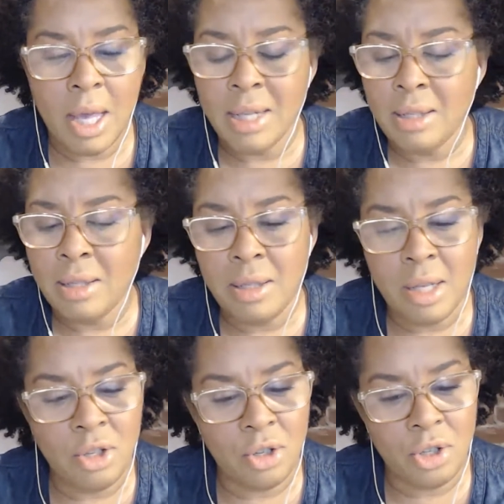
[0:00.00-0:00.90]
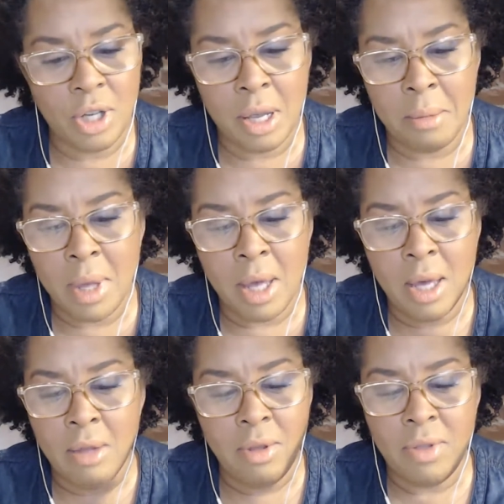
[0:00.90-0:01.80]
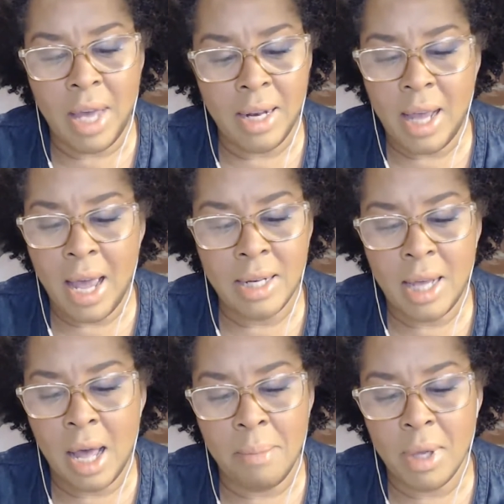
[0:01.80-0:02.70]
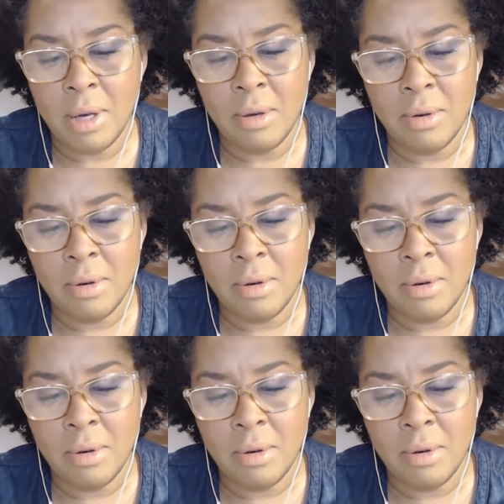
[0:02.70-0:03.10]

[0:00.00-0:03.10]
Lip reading: It's such a shame that that had to happen.